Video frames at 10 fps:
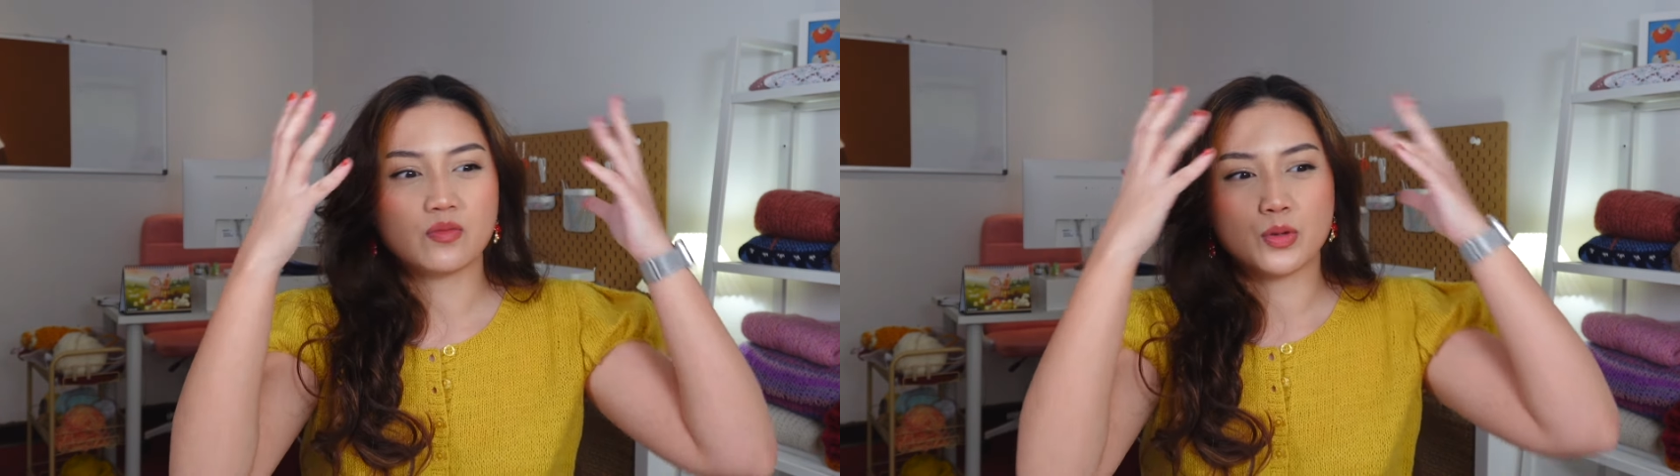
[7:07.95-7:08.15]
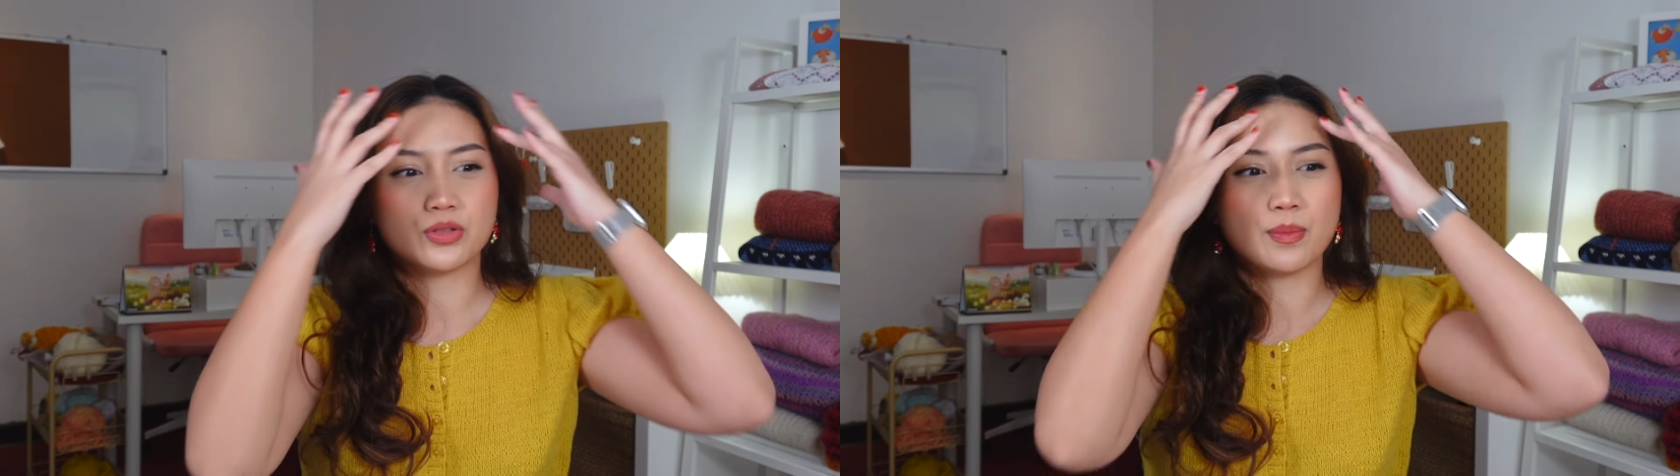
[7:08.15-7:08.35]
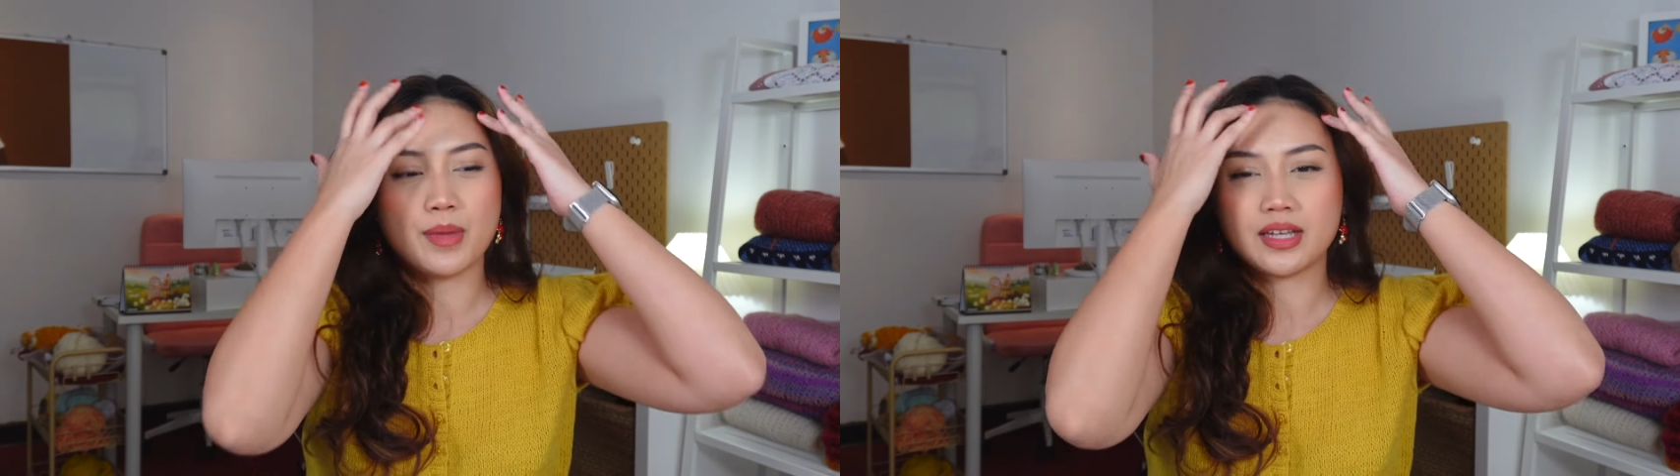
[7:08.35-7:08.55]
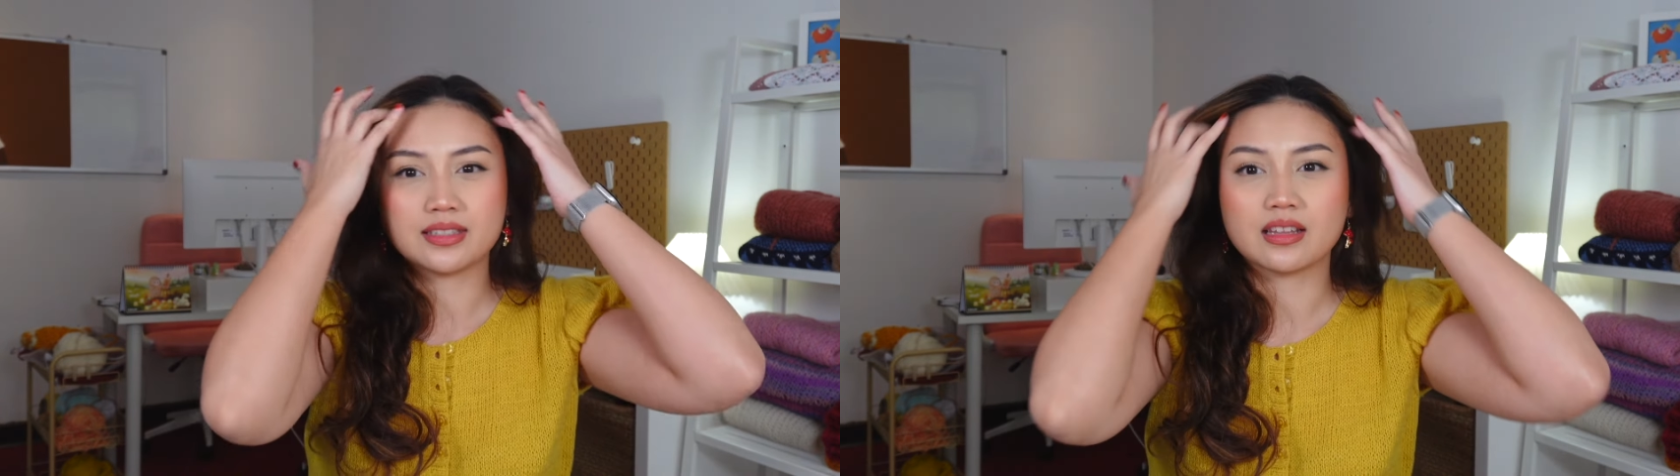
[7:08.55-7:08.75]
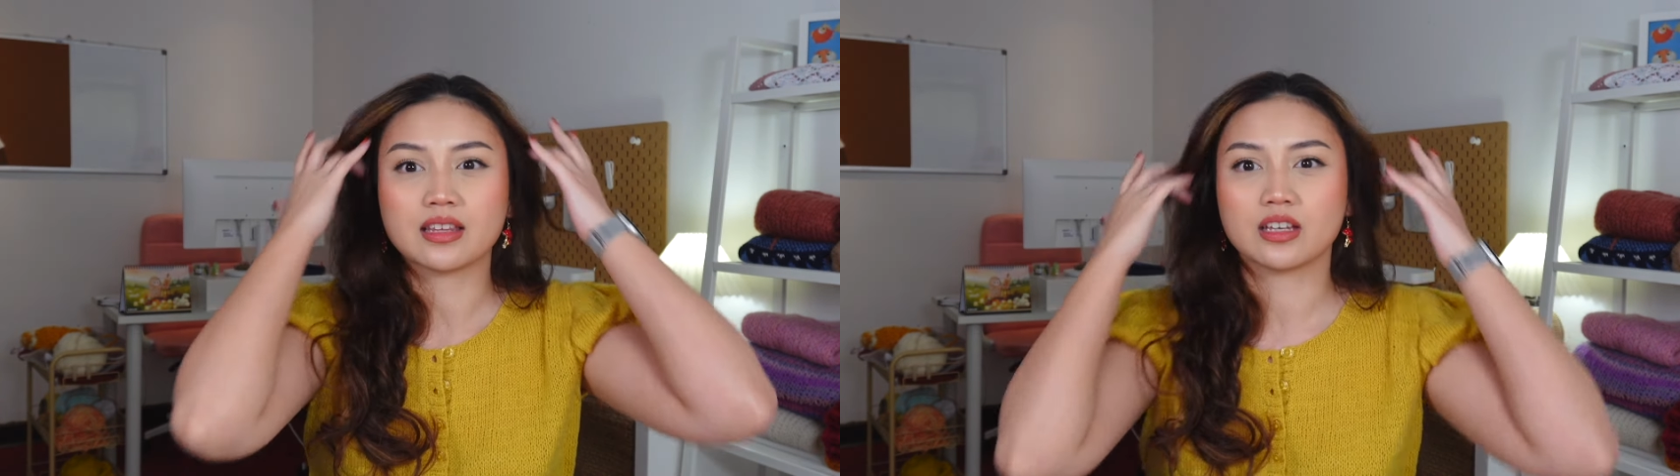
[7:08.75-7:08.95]
most
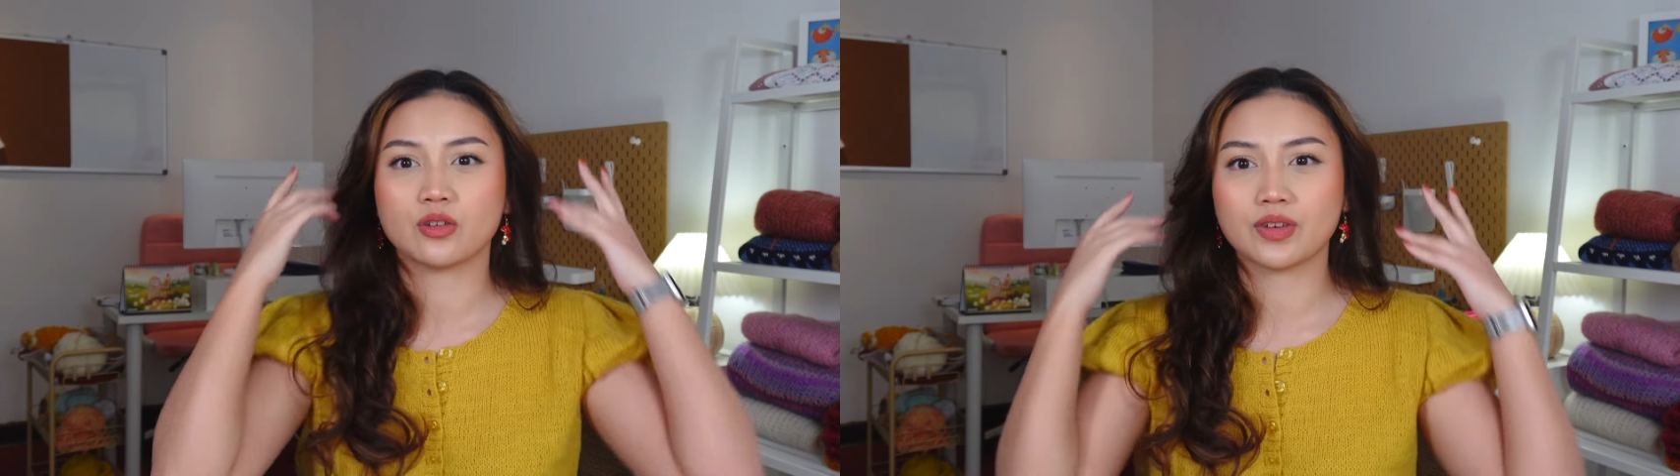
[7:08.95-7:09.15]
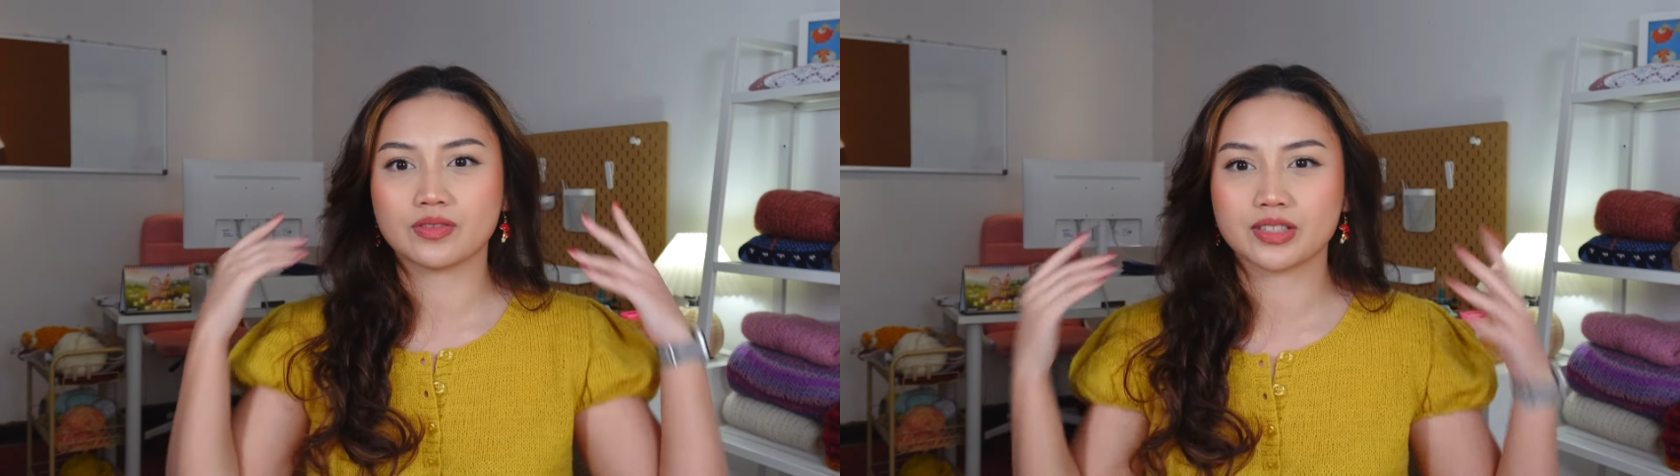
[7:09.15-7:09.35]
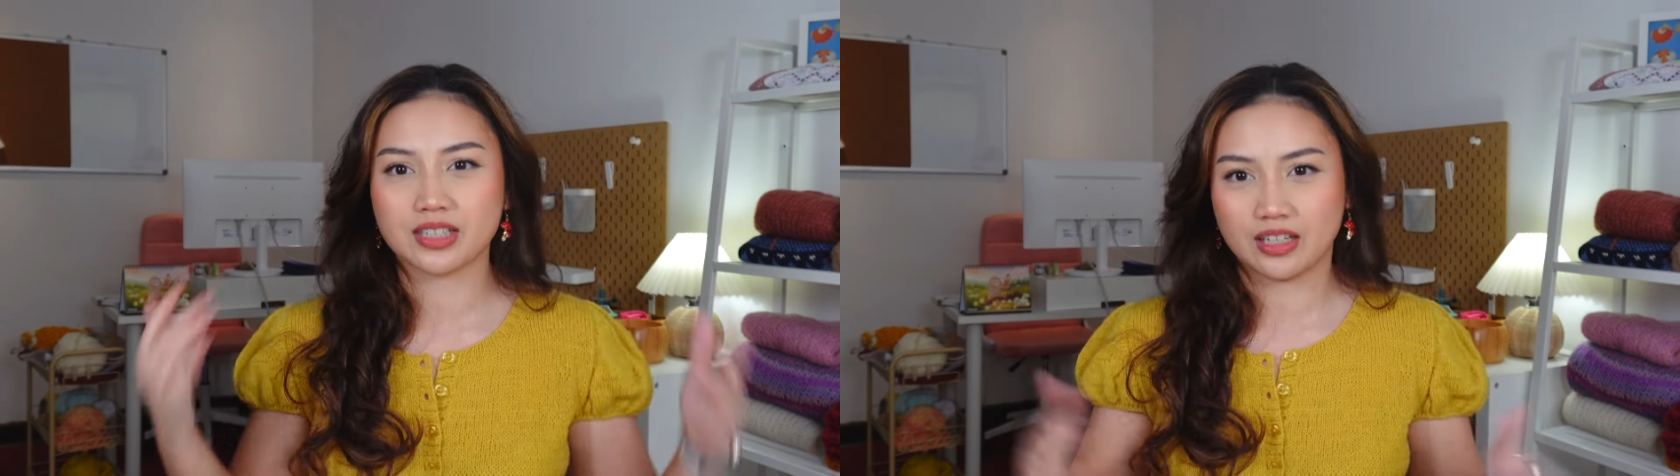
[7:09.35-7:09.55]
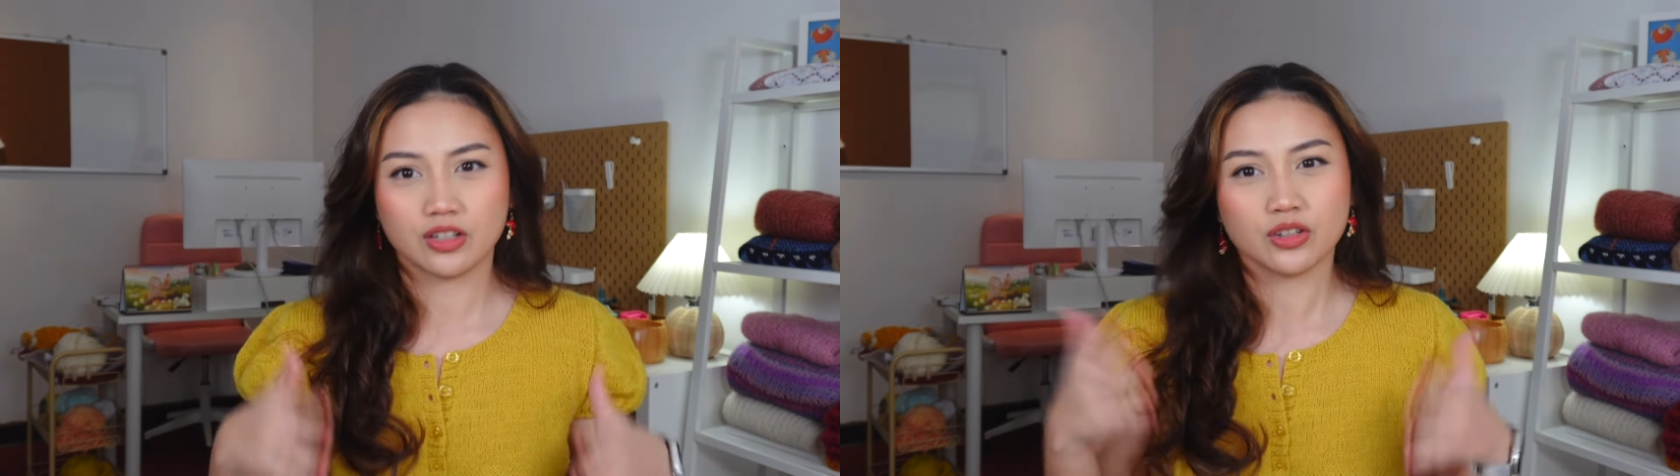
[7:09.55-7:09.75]
amazing thing you've ever seen.